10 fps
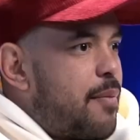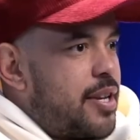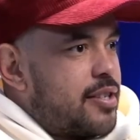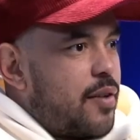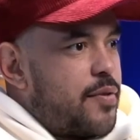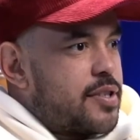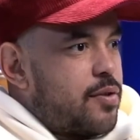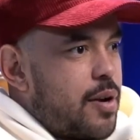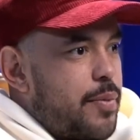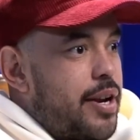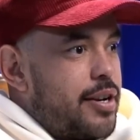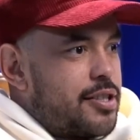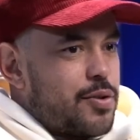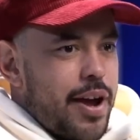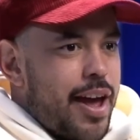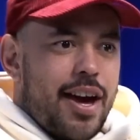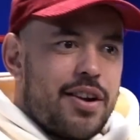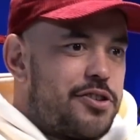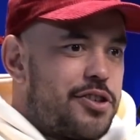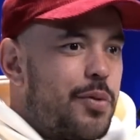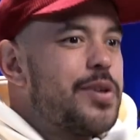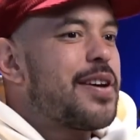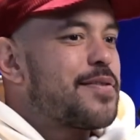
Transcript: in this office quite a bit and just sort of hang out and chill. We used to have